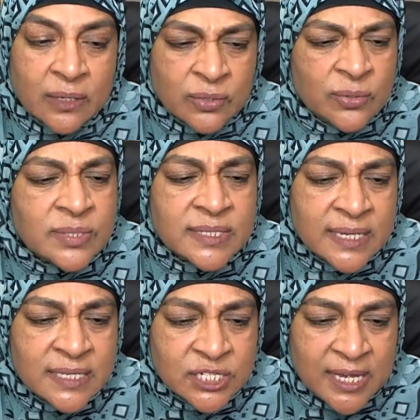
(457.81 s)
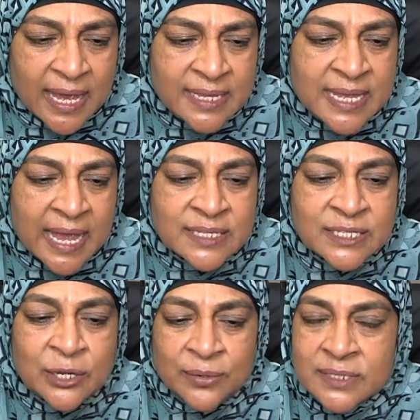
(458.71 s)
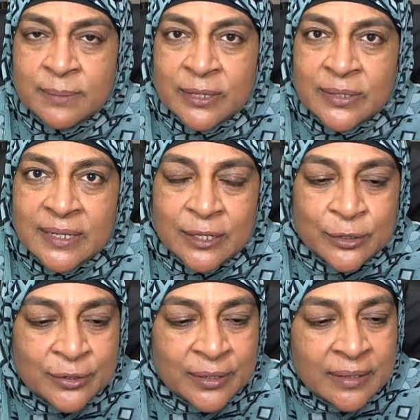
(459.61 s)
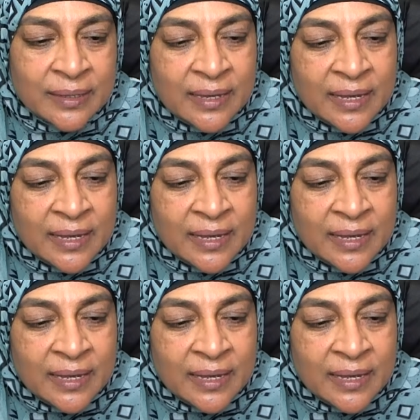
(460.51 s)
Who's this? She asks, curious about the little girl.